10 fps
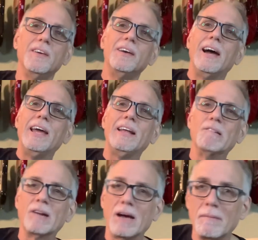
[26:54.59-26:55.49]
I hate it
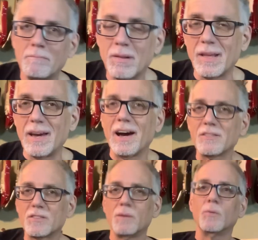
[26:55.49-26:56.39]
when I play
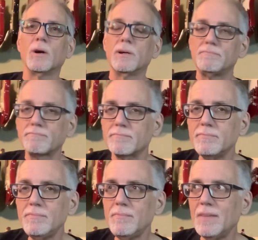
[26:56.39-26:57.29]
out somewhere
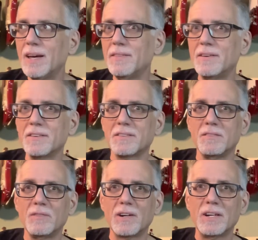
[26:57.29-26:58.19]
and there isn't
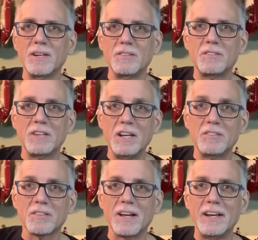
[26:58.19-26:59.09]
very good
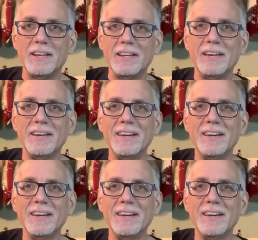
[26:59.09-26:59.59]
stage lighting,